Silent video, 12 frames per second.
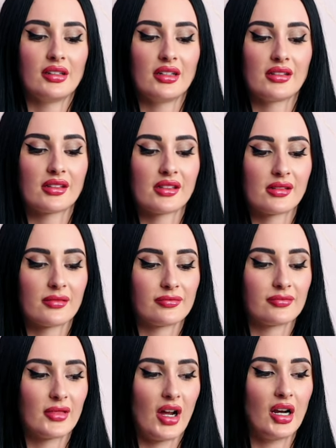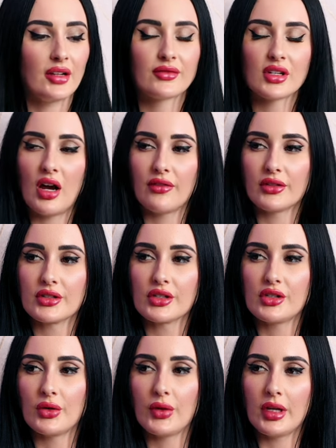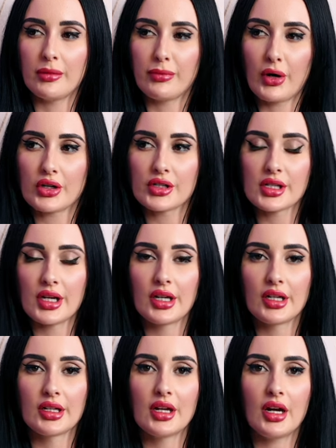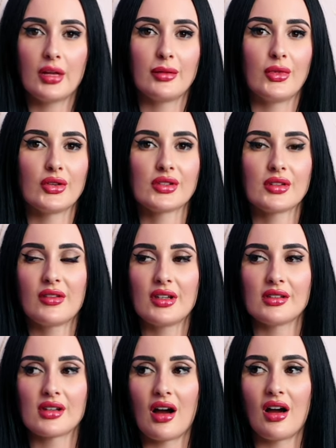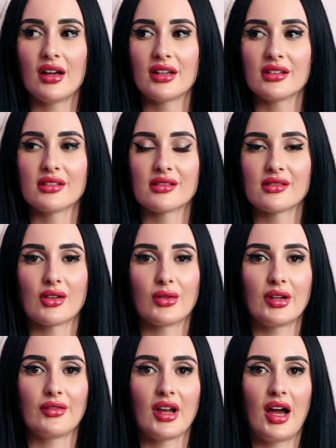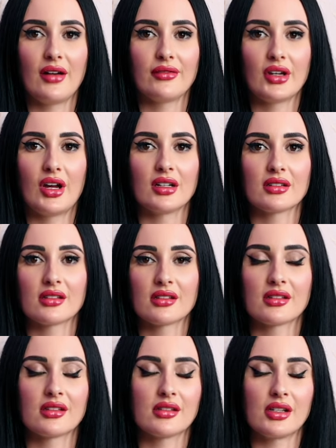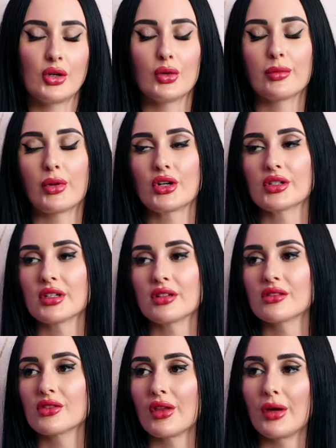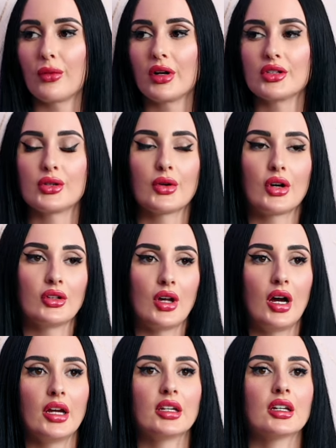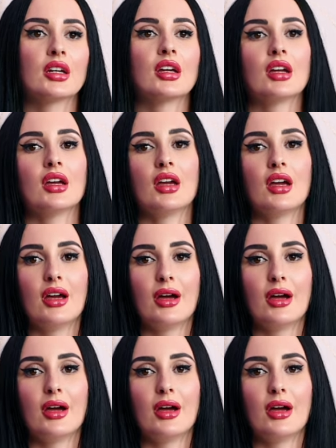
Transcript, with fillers: it's kind of tougher to do it in person. And most of these guys don't even have the guts to see you in person. So they want to do it online. Mm-hmm.